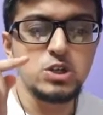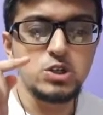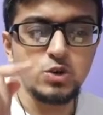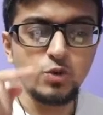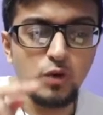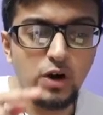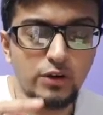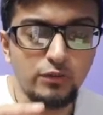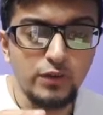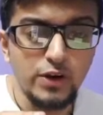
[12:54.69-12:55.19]

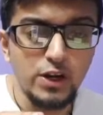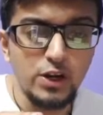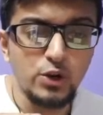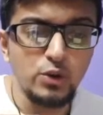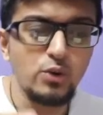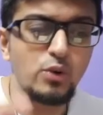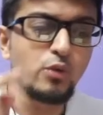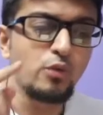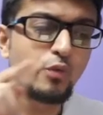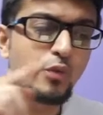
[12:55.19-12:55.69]
So what we'll
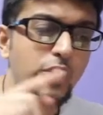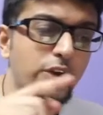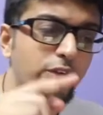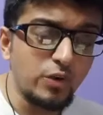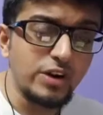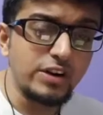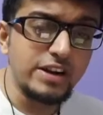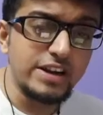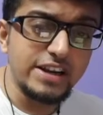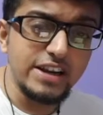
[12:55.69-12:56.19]
do,
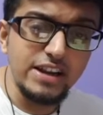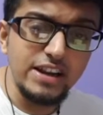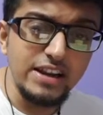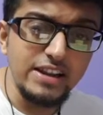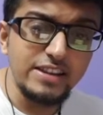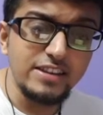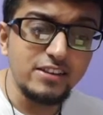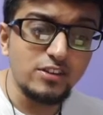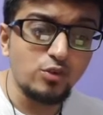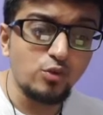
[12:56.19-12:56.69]
we will
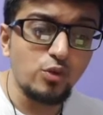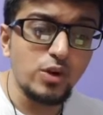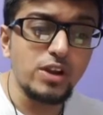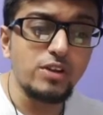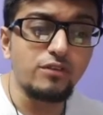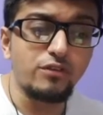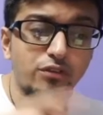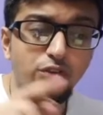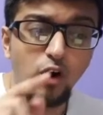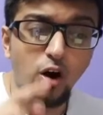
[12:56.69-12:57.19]
delete this
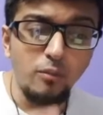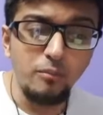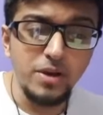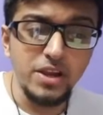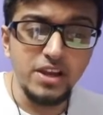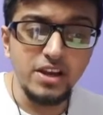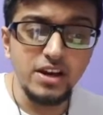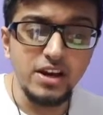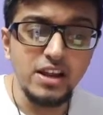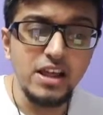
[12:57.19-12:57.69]
queen
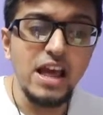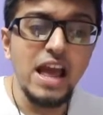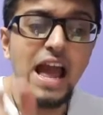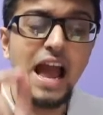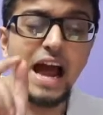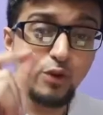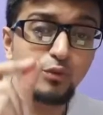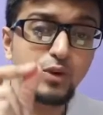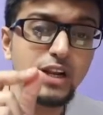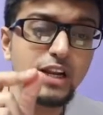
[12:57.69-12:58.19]
from here
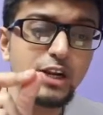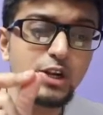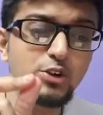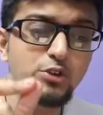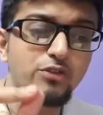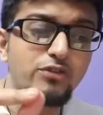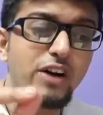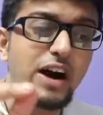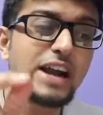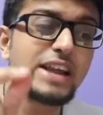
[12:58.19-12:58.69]
and we need
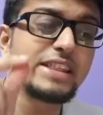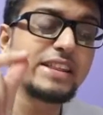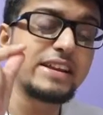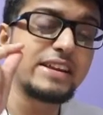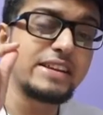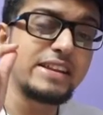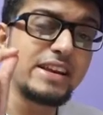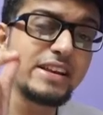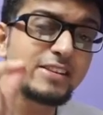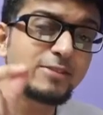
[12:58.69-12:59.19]
to find
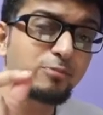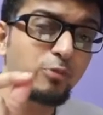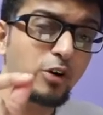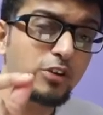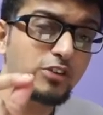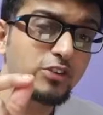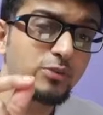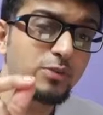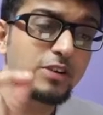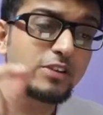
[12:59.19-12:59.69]
the next
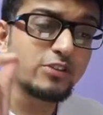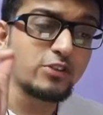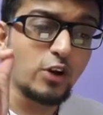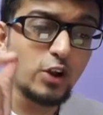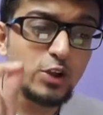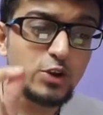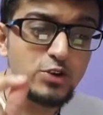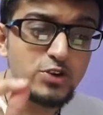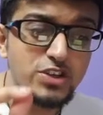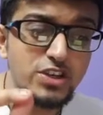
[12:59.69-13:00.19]
possible
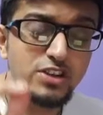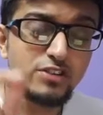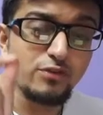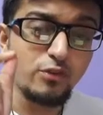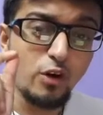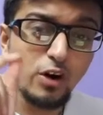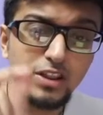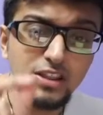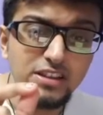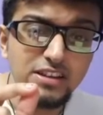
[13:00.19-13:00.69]
solution
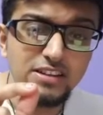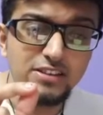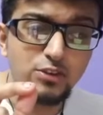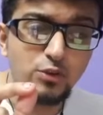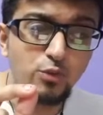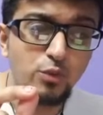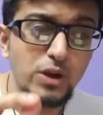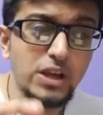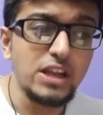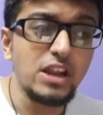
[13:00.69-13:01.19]
for
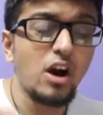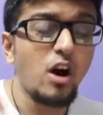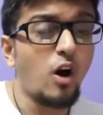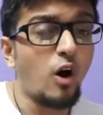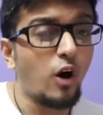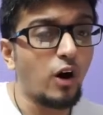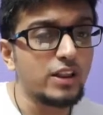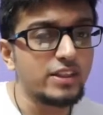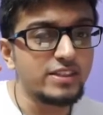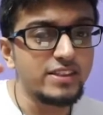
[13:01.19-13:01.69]
this queen
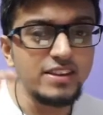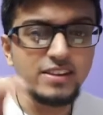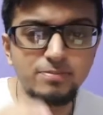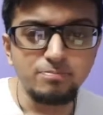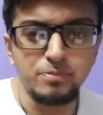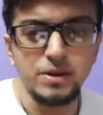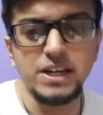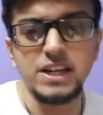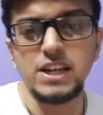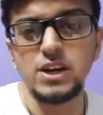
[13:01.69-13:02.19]
on
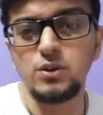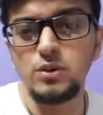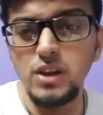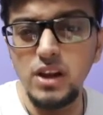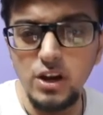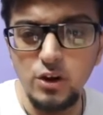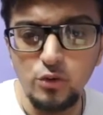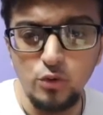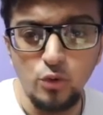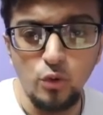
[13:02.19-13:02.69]
this
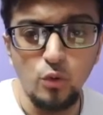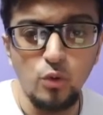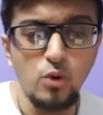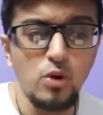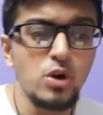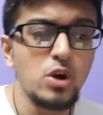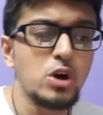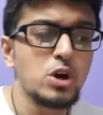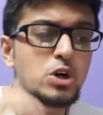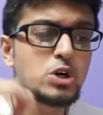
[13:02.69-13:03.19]
particular
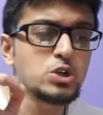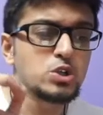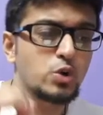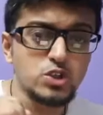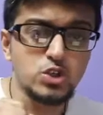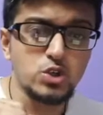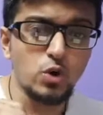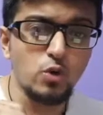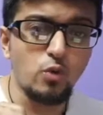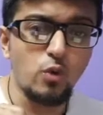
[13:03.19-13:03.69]
row.
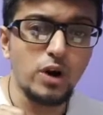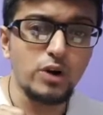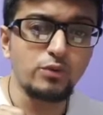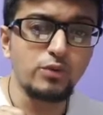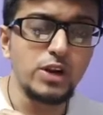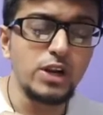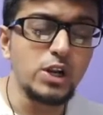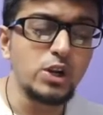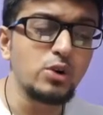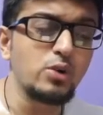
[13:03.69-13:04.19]
So
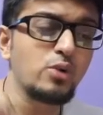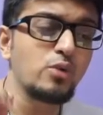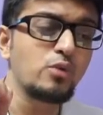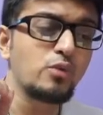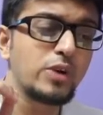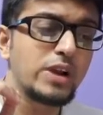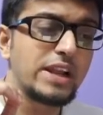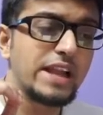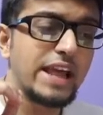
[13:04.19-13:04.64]
what we'll do,